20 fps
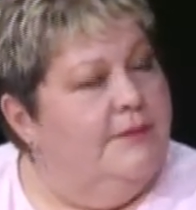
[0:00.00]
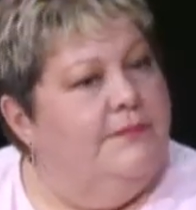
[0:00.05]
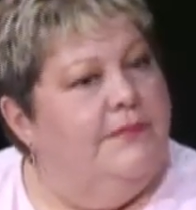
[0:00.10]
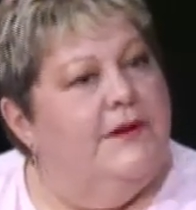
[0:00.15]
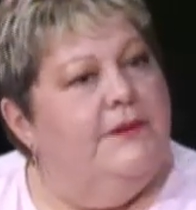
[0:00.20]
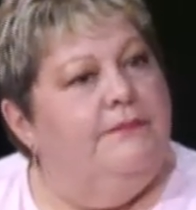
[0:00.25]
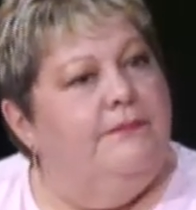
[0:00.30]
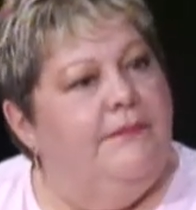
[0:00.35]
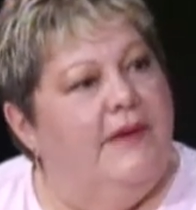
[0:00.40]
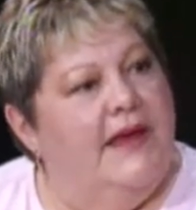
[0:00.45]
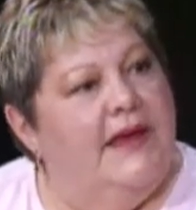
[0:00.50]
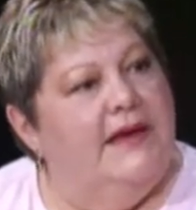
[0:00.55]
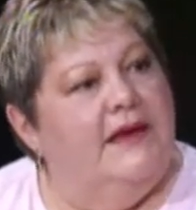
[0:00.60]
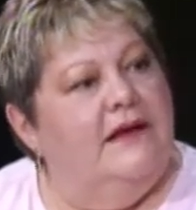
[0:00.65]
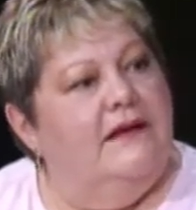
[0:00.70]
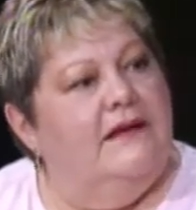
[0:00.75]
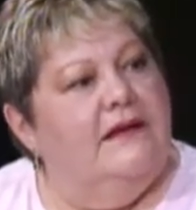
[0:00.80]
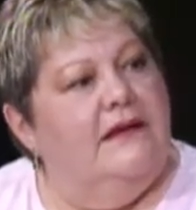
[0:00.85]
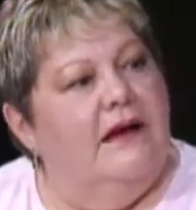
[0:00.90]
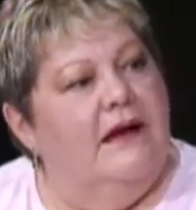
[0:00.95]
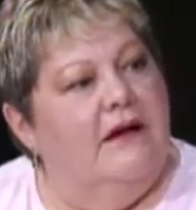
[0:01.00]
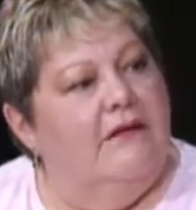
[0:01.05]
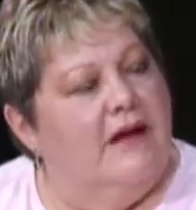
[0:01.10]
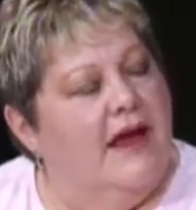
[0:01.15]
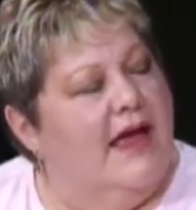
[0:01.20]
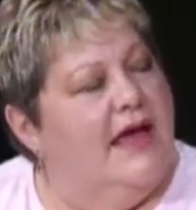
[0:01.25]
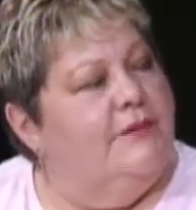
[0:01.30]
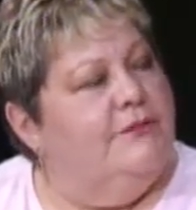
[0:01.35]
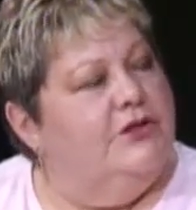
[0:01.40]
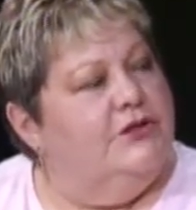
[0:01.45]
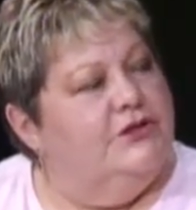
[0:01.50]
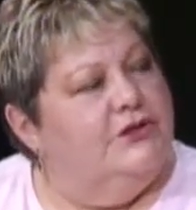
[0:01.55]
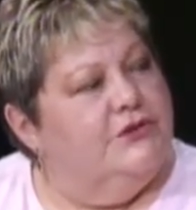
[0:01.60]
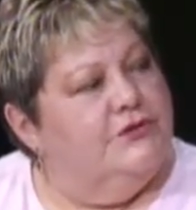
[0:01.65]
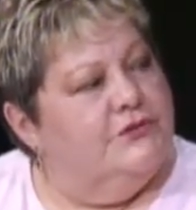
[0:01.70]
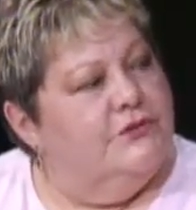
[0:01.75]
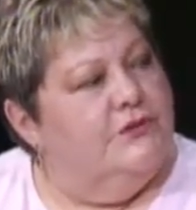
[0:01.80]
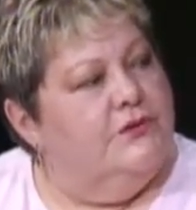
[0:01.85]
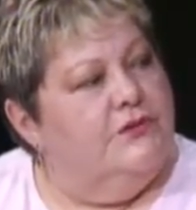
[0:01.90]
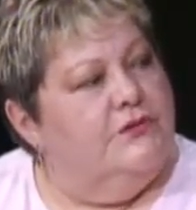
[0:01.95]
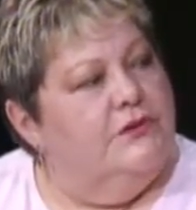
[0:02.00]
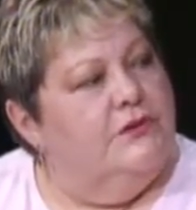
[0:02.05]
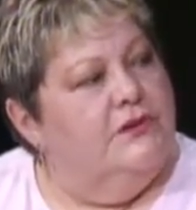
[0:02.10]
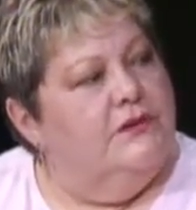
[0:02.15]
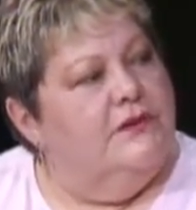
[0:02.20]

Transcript: but make our animal control